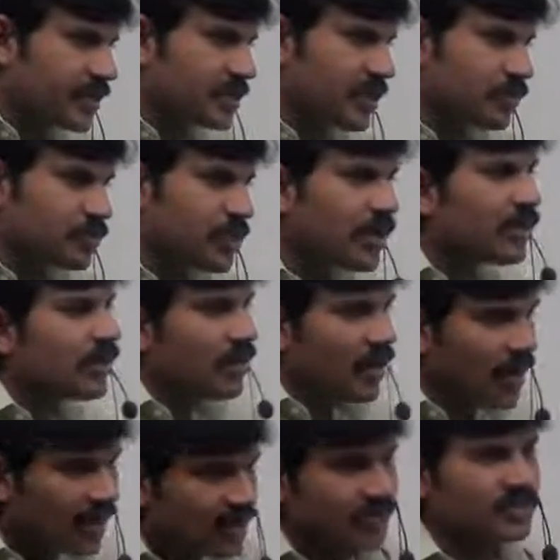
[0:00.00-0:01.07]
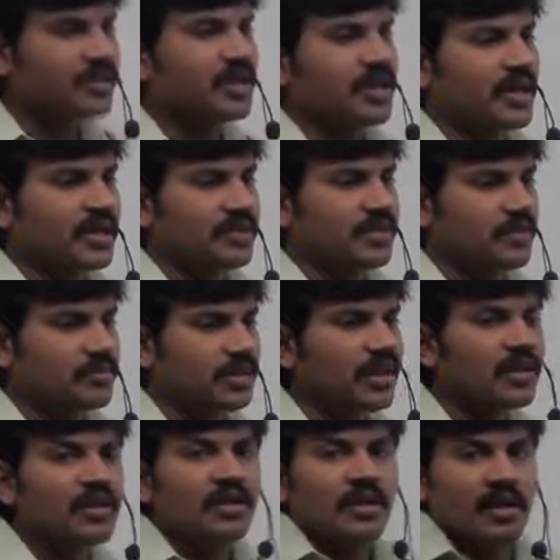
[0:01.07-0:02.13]
exception or unchecked exception,
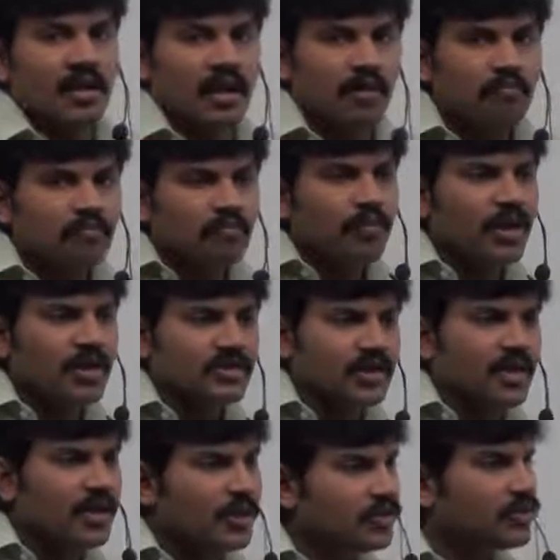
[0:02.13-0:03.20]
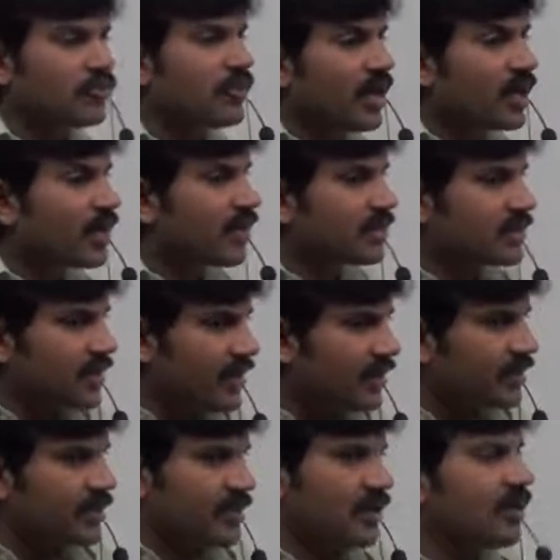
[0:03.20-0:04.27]
compulsory it should occur
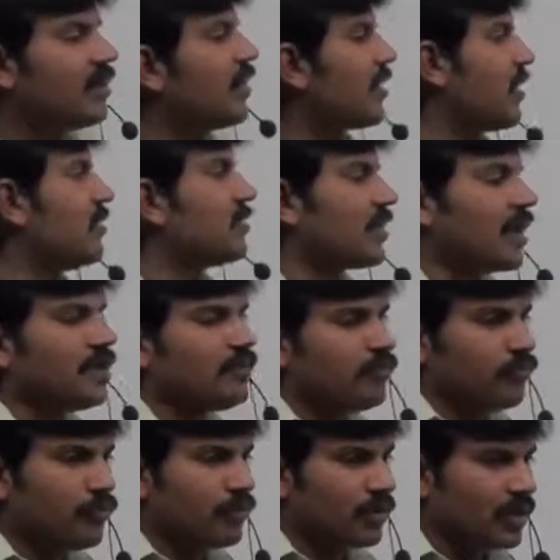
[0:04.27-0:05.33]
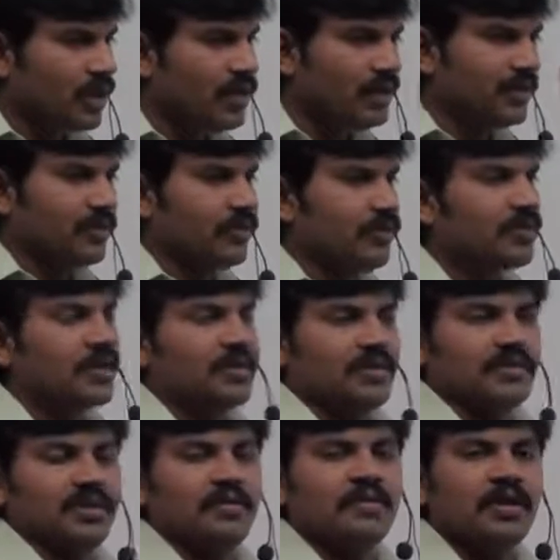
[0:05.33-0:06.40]
at runtime only. Okay,
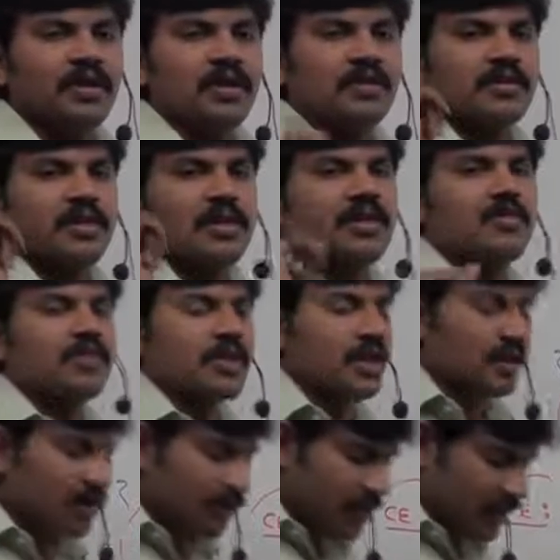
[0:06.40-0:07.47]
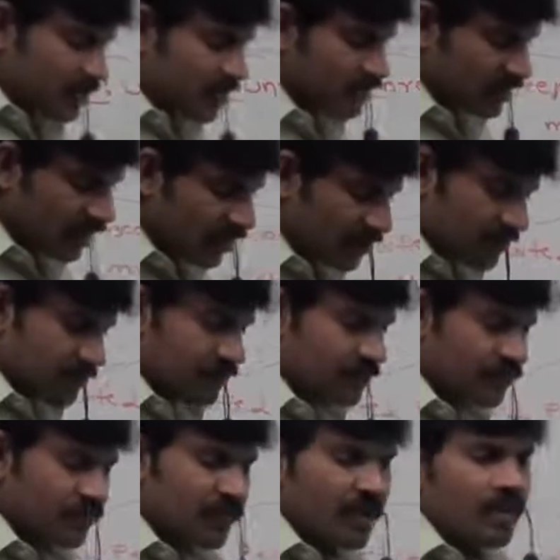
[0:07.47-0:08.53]
this. Then immediately ask, sir,
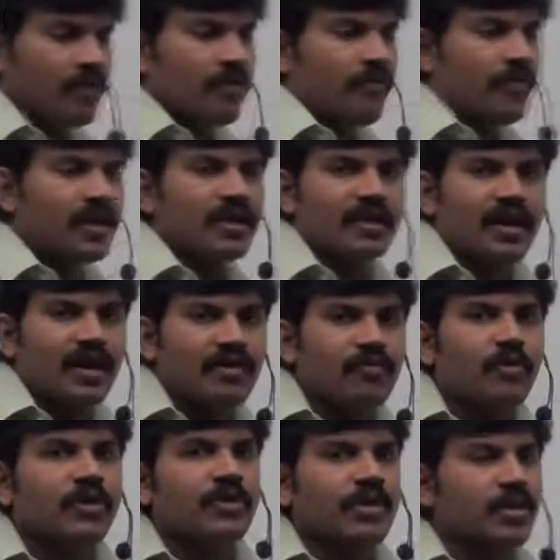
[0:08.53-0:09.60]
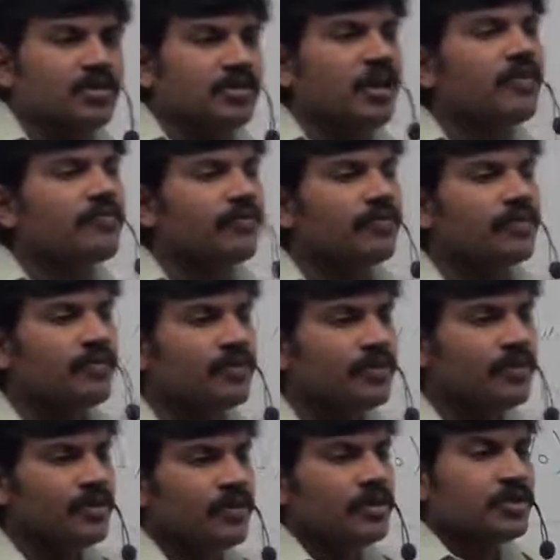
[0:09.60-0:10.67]
what is the advantage of
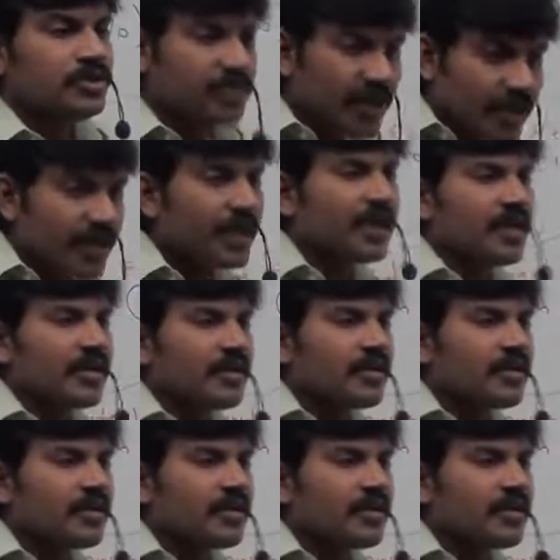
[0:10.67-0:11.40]
checking